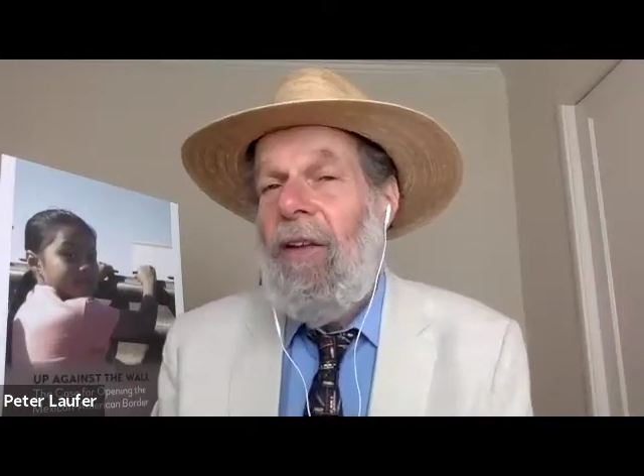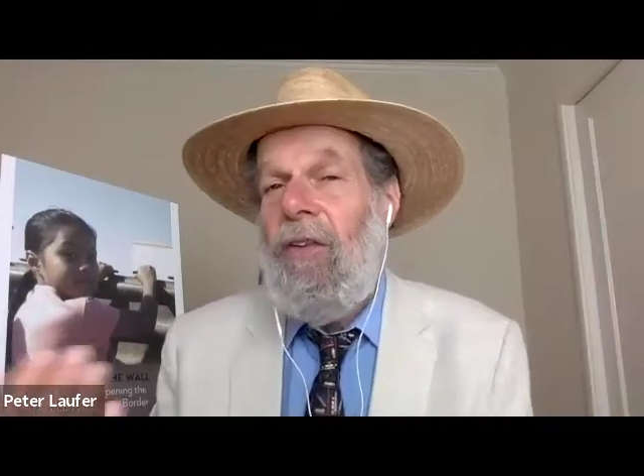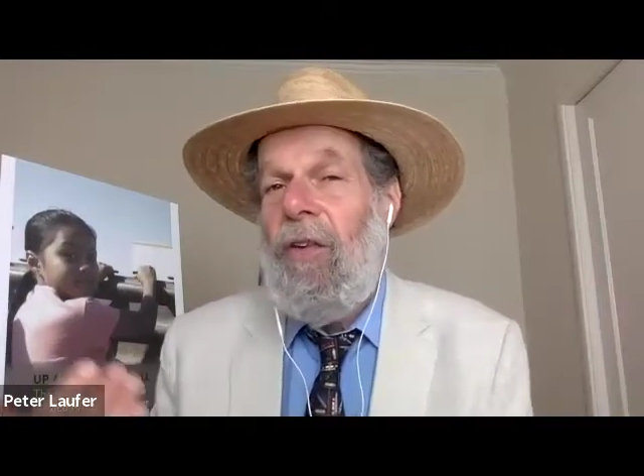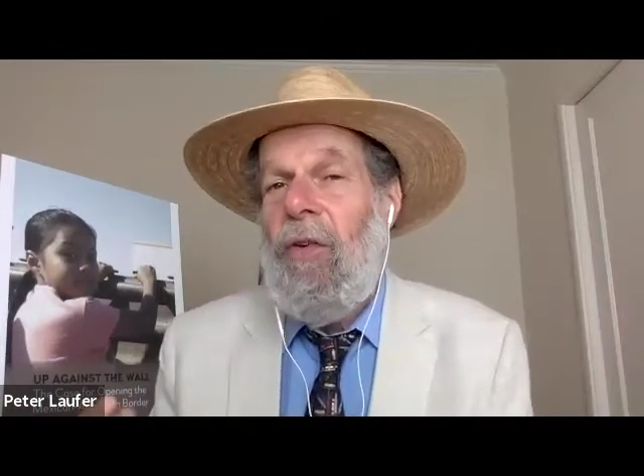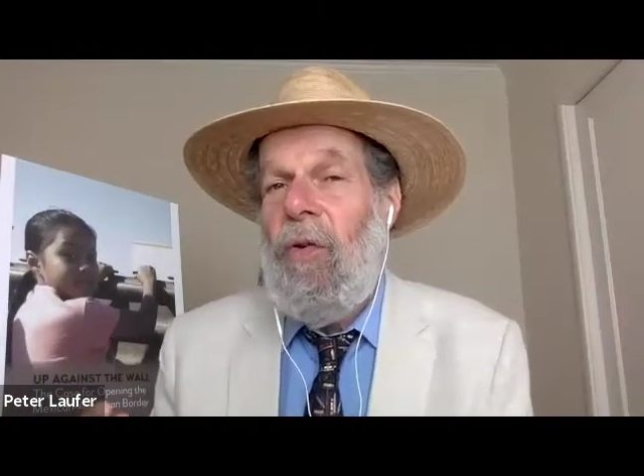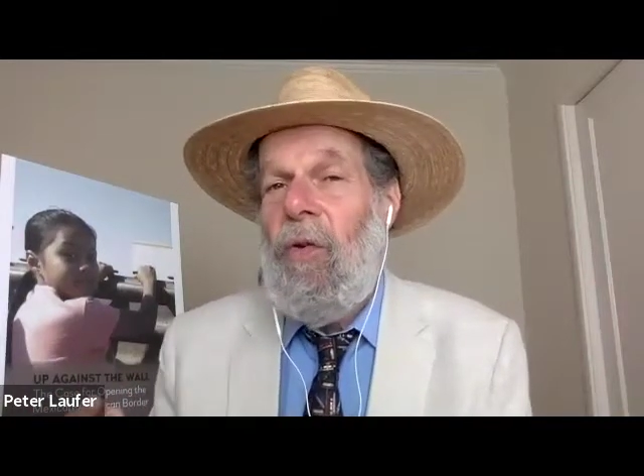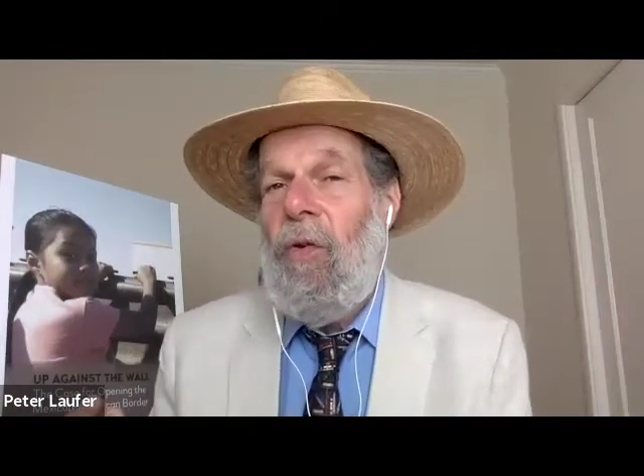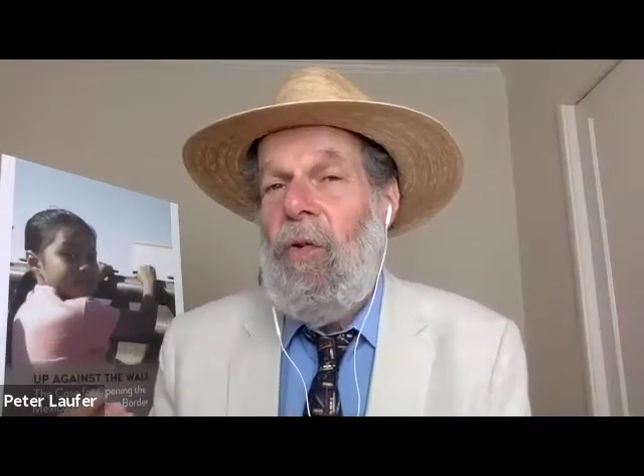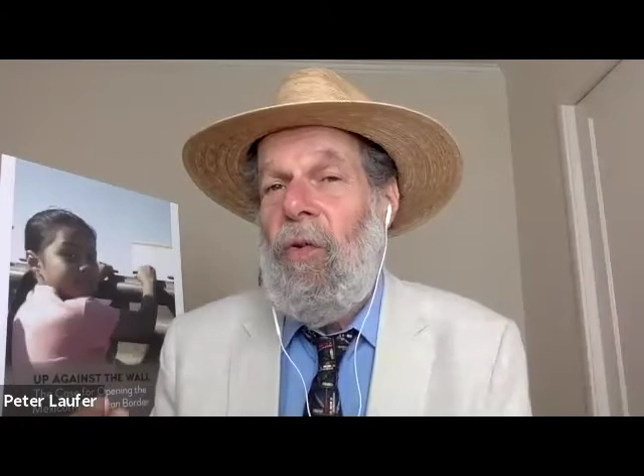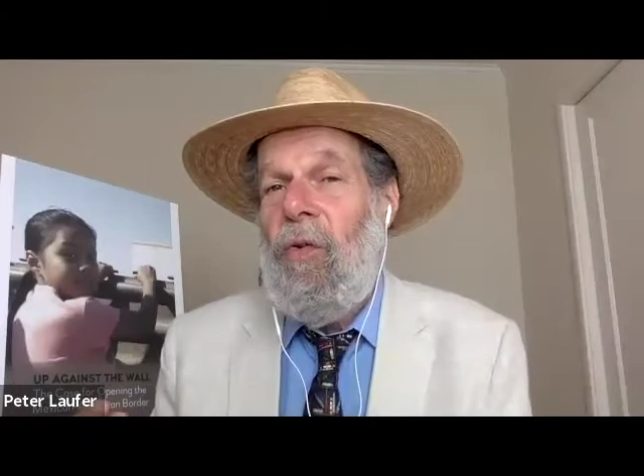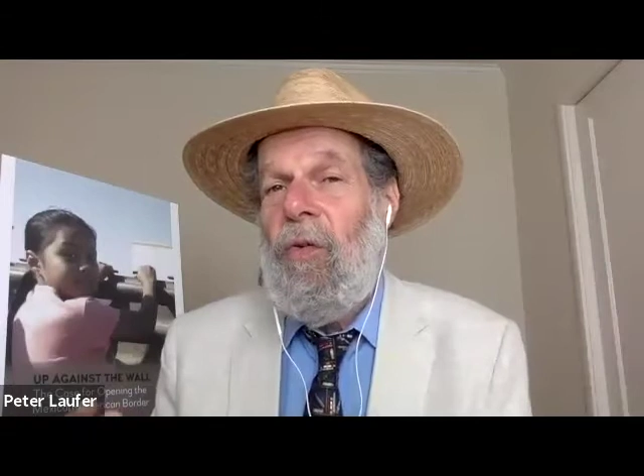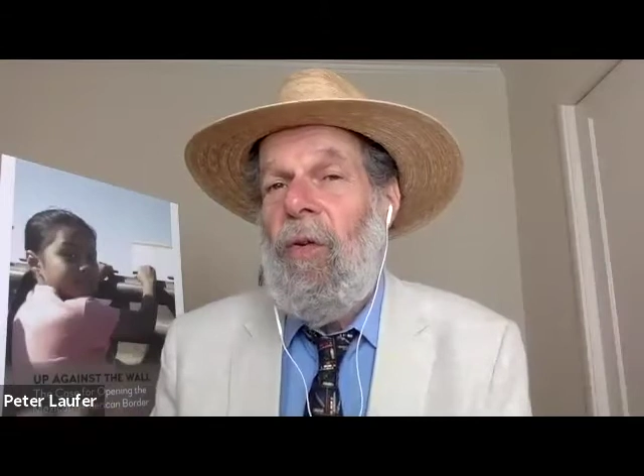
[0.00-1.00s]

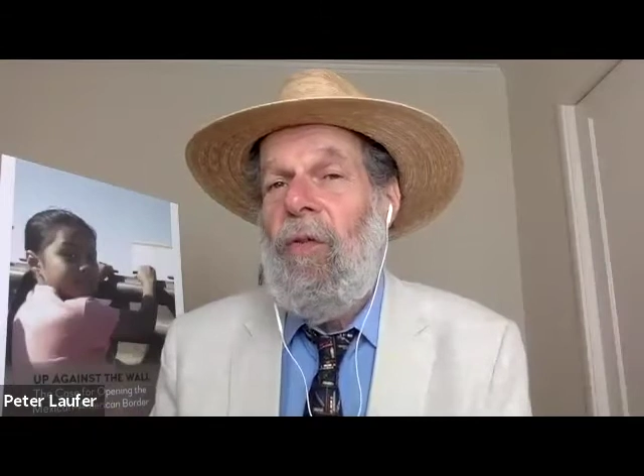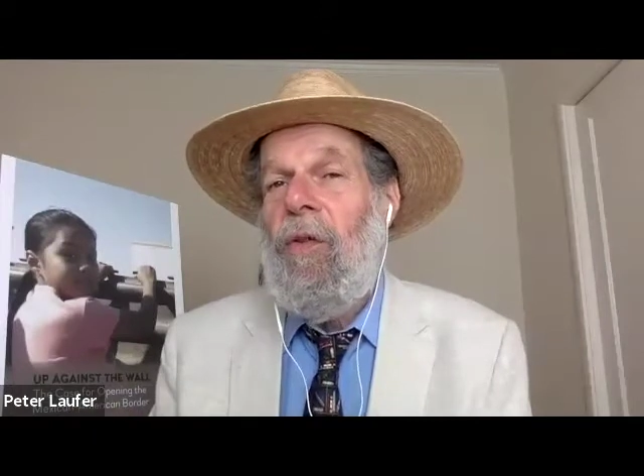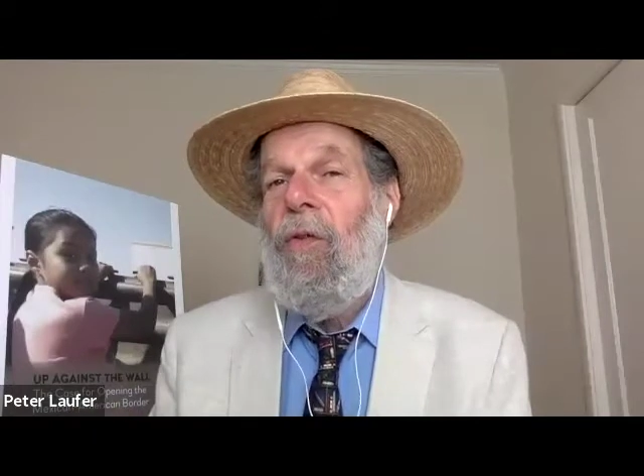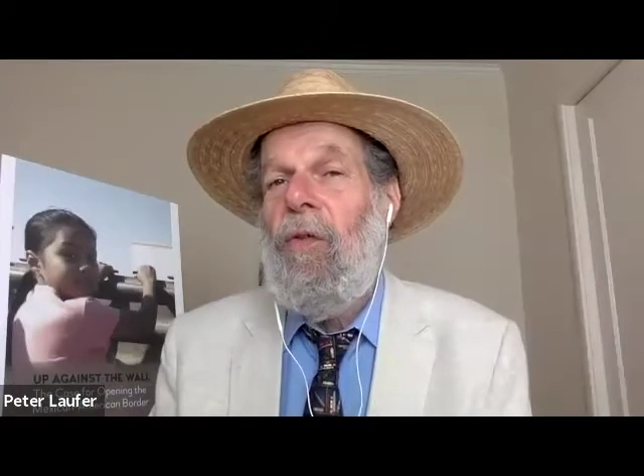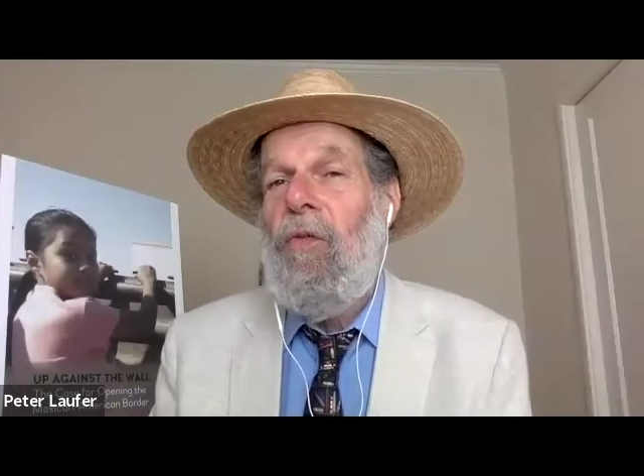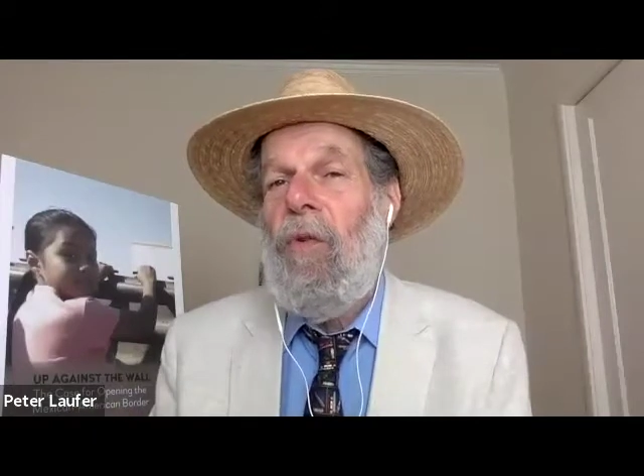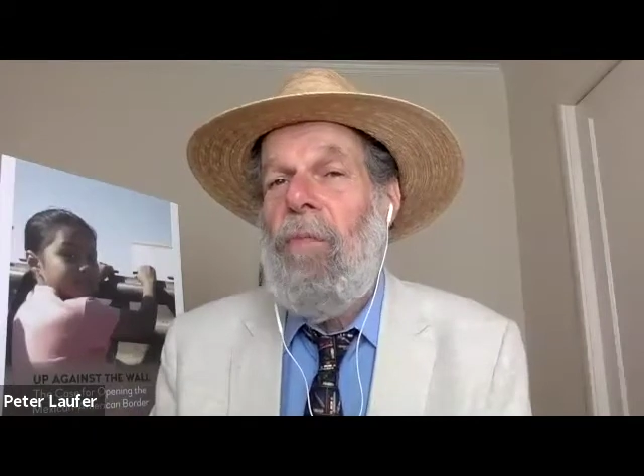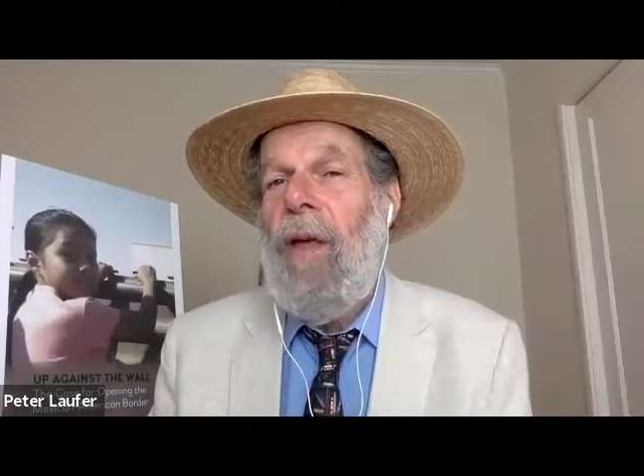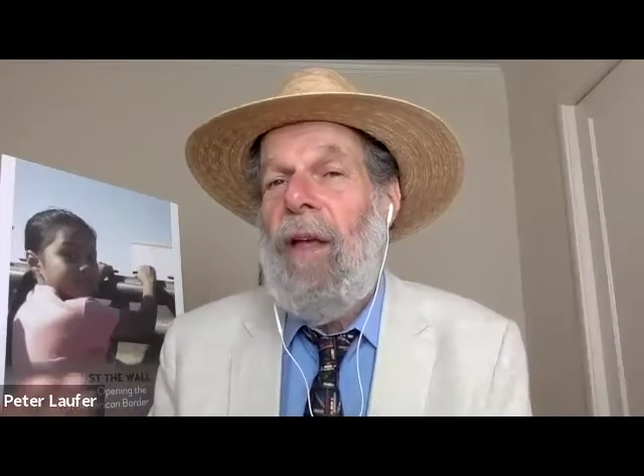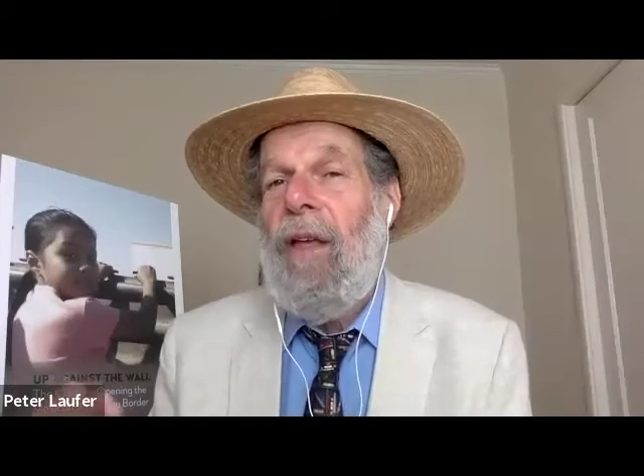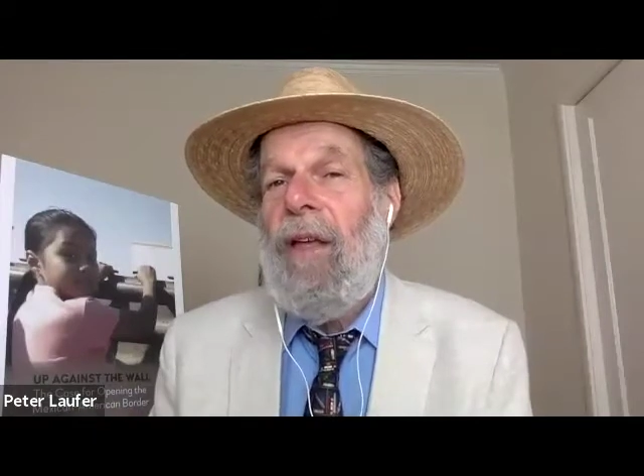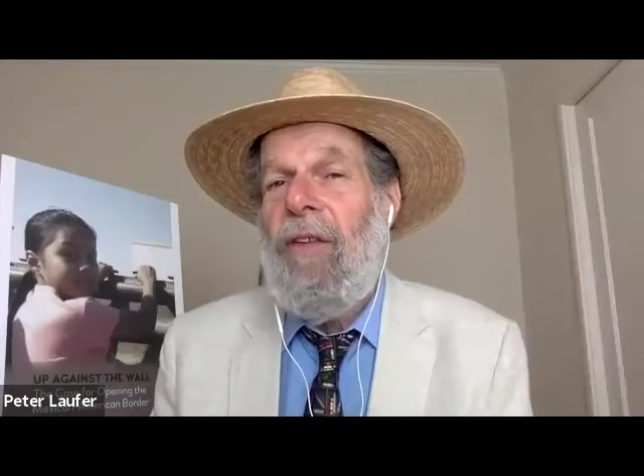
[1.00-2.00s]
to the
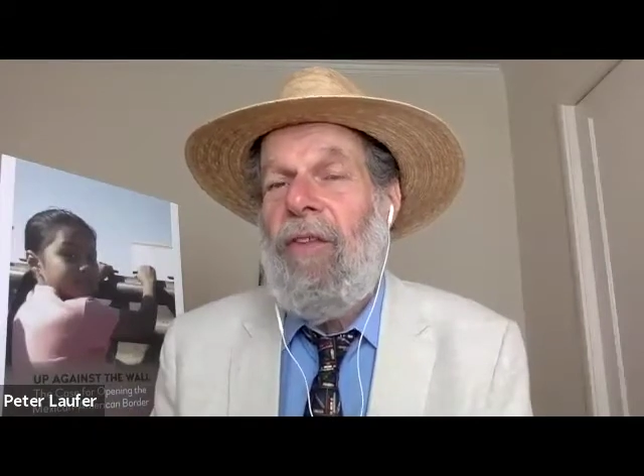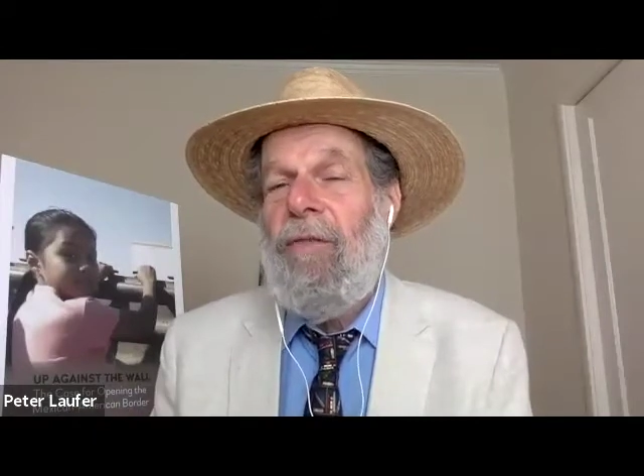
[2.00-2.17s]
rebellions